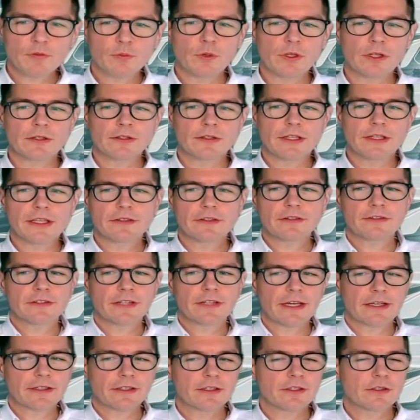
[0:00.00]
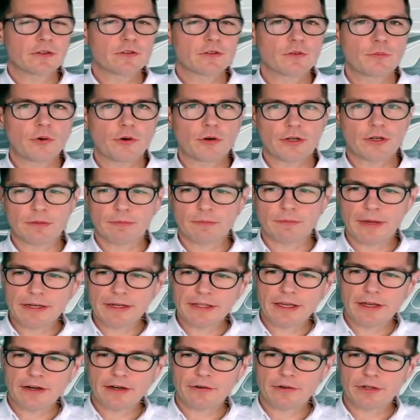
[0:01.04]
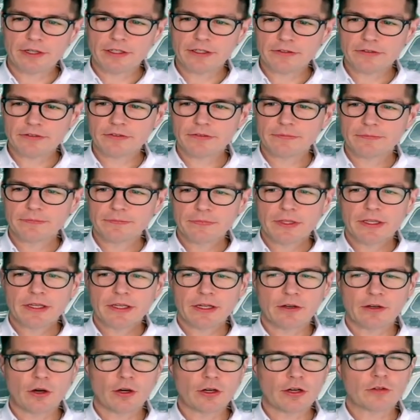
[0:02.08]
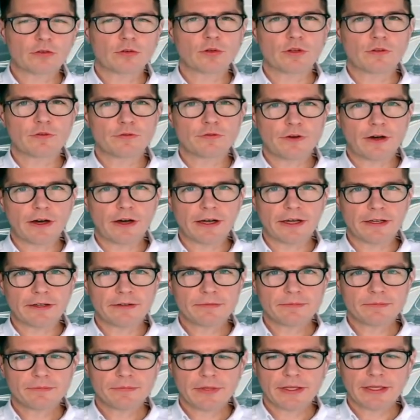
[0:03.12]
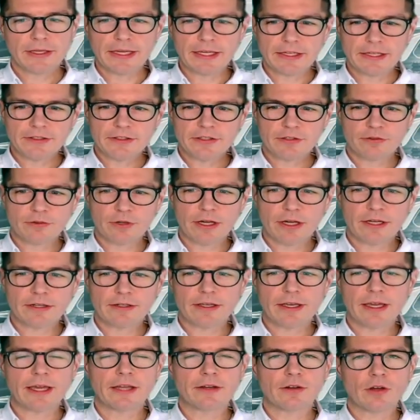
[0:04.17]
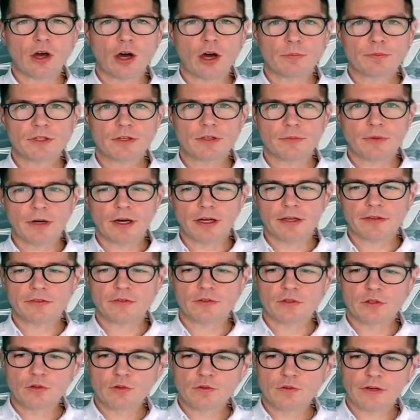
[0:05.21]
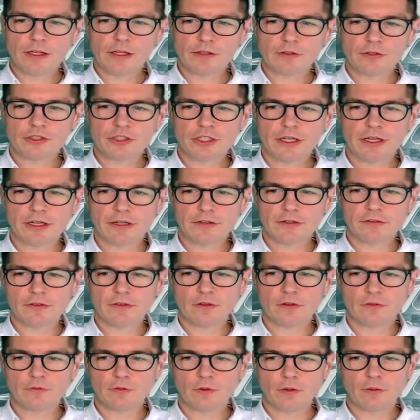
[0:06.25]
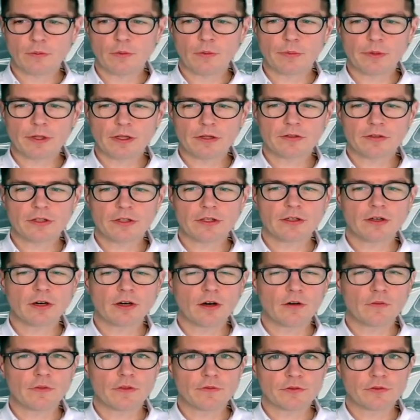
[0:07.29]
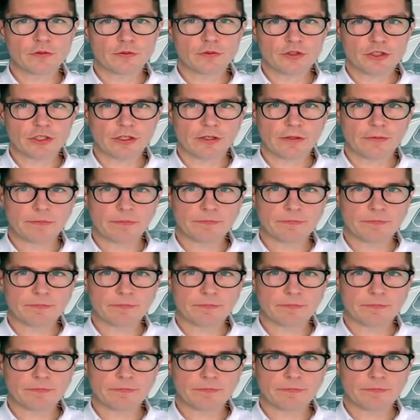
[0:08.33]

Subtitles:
will need technical support in many areas in order to define, integrate, and optimize new value chains for the mobility of the future.